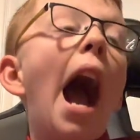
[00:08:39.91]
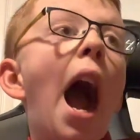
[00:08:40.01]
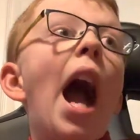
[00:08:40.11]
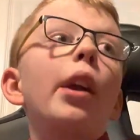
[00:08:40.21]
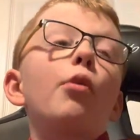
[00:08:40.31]

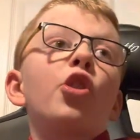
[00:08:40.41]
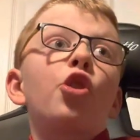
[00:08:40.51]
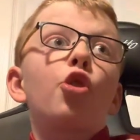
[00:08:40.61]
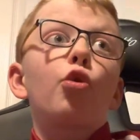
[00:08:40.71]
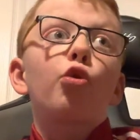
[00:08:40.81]
I was
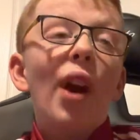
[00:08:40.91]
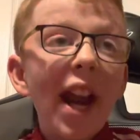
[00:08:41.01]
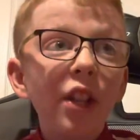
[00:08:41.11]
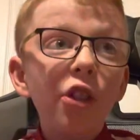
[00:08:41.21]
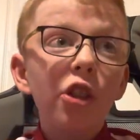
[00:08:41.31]

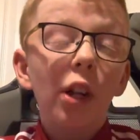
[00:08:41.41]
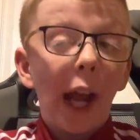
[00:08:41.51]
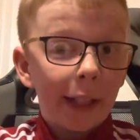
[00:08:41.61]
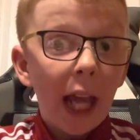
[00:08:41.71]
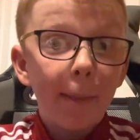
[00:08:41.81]
drenched,
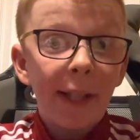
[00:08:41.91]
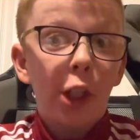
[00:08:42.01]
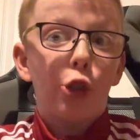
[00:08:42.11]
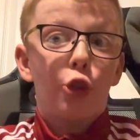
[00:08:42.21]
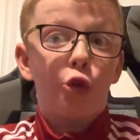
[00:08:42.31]
and I
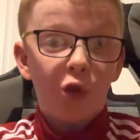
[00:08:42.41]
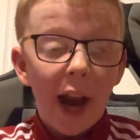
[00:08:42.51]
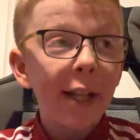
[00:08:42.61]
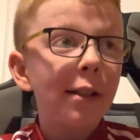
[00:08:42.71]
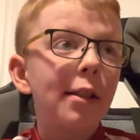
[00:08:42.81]
mean
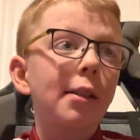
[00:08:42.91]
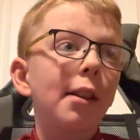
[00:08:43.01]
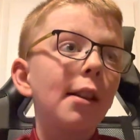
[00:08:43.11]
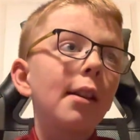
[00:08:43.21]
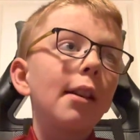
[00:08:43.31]
drenched.
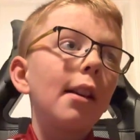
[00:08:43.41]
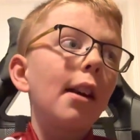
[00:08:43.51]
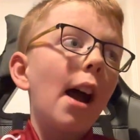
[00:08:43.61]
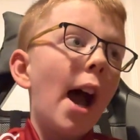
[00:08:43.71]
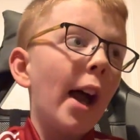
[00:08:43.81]

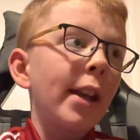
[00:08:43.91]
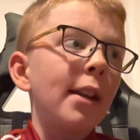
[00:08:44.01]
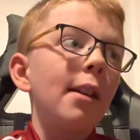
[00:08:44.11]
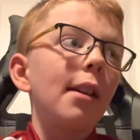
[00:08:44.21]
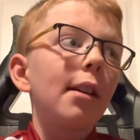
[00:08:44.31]

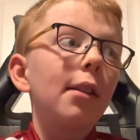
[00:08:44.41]
I